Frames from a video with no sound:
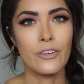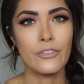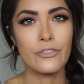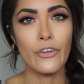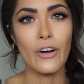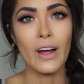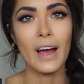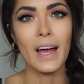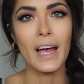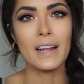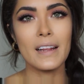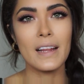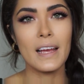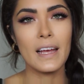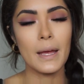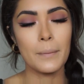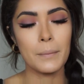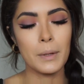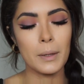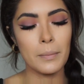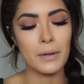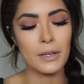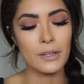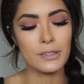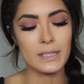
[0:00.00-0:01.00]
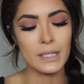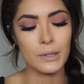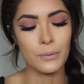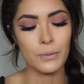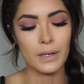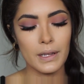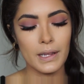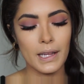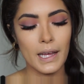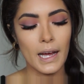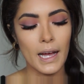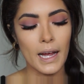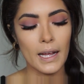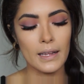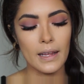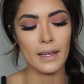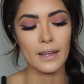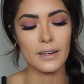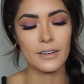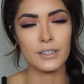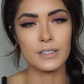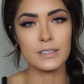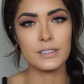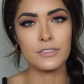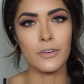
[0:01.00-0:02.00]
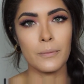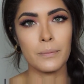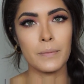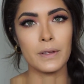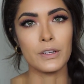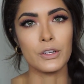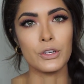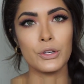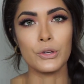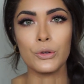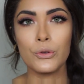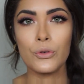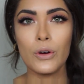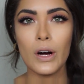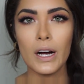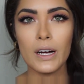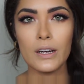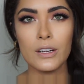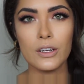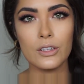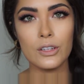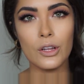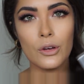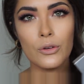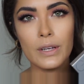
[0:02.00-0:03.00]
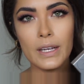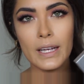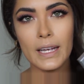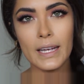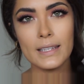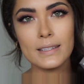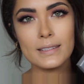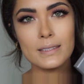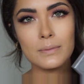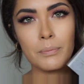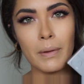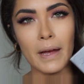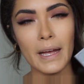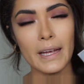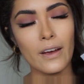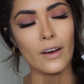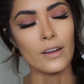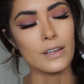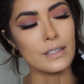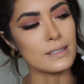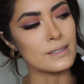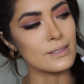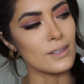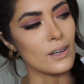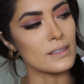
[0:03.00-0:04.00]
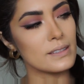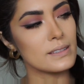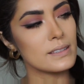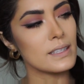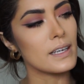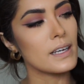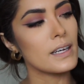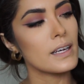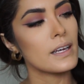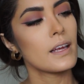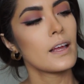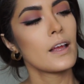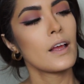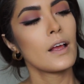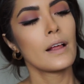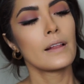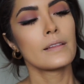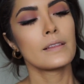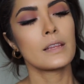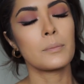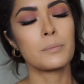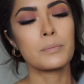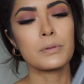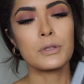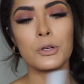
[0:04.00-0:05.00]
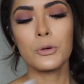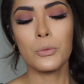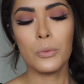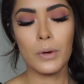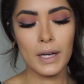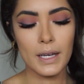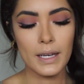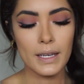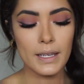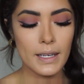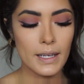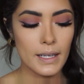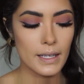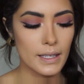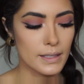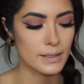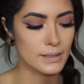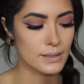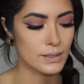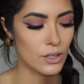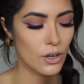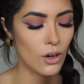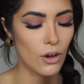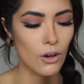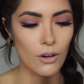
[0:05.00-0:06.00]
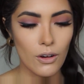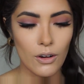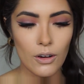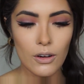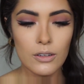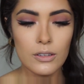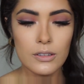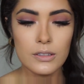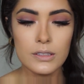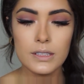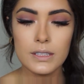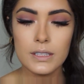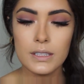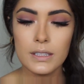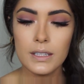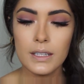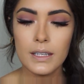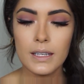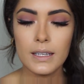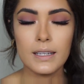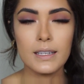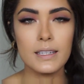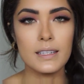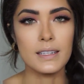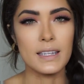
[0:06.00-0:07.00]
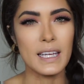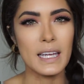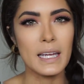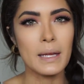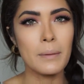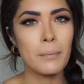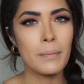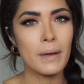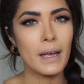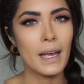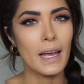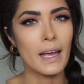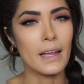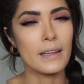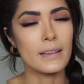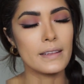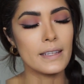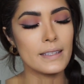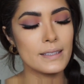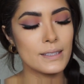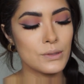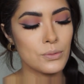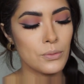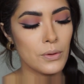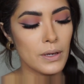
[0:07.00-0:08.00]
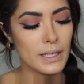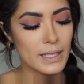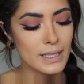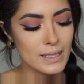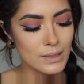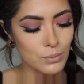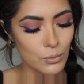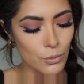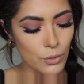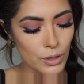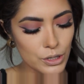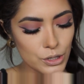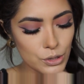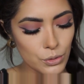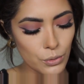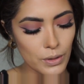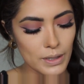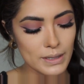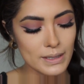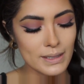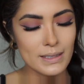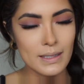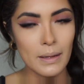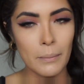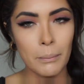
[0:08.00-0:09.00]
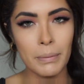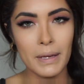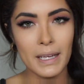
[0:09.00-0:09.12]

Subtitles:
For a highlight, I'm going to be using one of the highlighters from the new Glow Kits by Anastasia. The blue one is called Gleam, and this one is more towards the